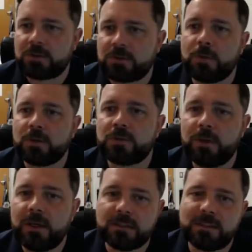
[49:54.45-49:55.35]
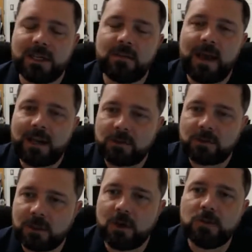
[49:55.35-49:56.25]
supposed to be instead of
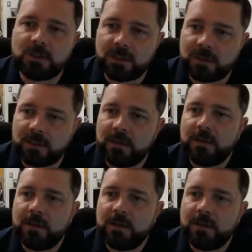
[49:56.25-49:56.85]
actually coaching